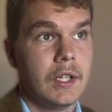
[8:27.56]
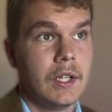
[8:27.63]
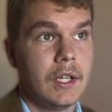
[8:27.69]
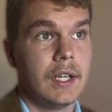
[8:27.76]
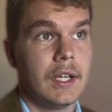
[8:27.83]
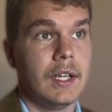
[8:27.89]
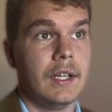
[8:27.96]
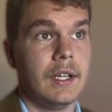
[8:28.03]

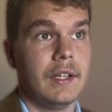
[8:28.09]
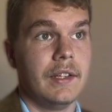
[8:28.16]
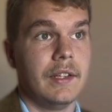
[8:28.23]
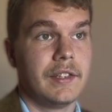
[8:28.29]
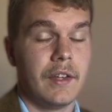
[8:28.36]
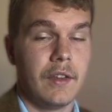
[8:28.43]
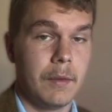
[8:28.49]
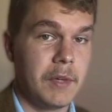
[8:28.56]

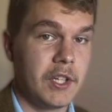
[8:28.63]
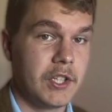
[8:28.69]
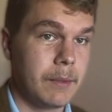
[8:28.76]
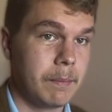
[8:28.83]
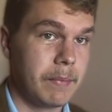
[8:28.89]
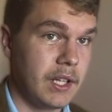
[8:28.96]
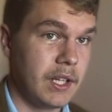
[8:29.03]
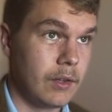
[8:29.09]
is the
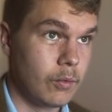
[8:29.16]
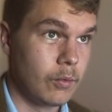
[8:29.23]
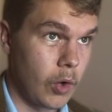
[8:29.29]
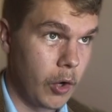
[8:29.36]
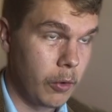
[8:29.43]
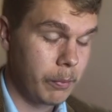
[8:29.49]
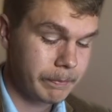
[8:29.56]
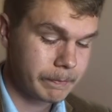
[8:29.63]
bishop in
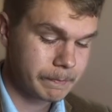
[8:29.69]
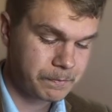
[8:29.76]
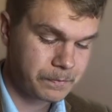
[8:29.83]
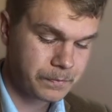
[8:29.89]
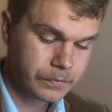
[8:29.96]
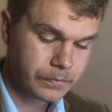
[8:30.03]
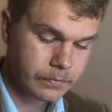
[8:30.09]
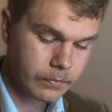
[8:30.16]
Rome.
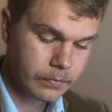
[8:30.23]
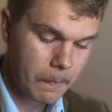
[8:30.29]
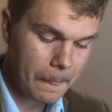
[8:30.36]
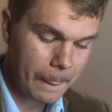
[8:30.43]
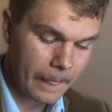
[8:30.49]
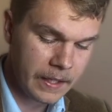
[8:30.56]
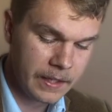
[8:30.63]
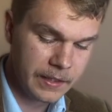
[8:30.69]

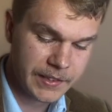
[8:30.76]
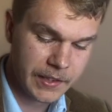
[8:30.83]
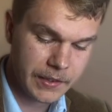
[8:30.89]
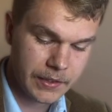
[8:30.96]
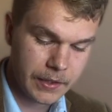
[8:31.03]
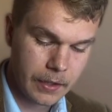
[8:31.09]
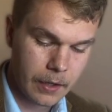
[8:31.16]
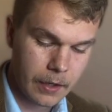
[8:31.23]
He
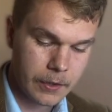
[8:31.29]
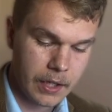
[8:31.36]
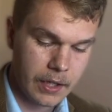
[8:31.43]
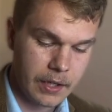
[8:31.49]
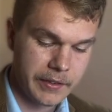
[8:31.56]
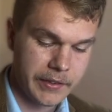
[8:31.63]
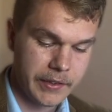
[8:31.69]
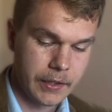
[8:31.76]
sends a letter to
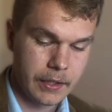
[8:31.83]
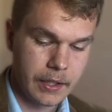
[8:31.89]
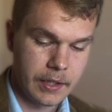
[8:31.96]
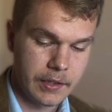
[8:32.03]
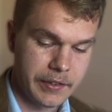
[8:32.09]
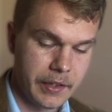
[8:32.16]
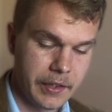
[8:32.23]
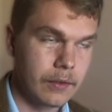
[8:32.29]
Innocent.
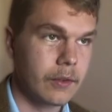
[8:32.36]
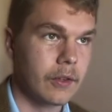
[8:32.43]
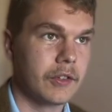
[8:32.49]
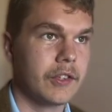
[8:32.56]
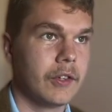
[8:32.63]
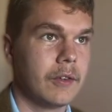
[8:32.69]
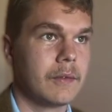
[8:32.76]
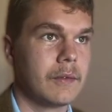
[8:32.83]
Innocent
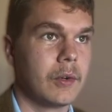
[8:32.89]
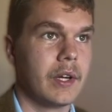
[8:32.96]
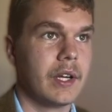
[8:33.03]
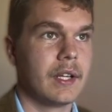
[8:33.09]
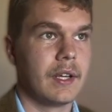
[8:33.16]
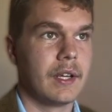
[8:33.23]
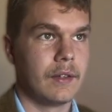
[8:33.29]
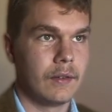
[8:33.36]
looks over it,
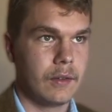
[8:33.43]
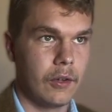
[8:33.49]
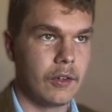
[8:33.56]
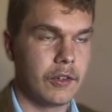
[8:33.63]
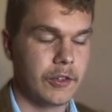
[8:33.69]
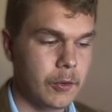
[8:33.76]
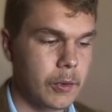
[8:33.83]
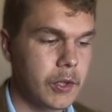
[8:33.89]
and
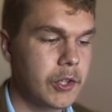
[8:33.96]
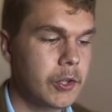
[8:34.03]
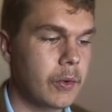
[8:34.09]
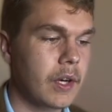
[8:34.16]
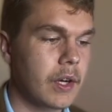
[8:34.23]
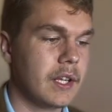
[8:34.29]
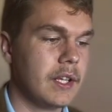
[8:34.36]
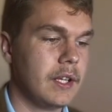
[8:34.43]
long story
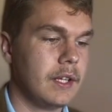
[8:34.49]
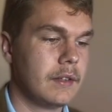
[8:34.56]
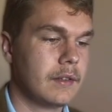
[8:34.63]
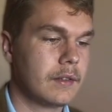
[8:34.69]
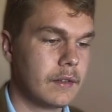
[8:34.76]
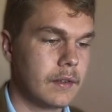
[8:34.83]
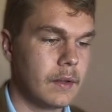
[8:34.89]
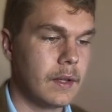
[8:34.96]
short, he
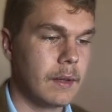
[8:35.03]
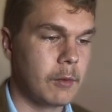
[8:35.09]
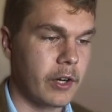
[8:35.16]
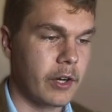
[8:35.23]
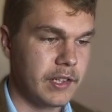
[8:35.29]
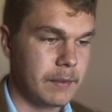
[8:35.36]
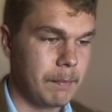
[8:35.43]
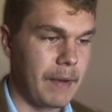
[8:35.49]

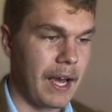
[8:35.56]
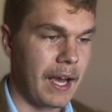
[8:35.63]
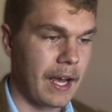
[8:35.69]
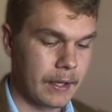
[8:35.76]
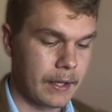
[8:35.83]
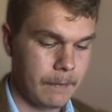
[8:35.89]
deliberates back,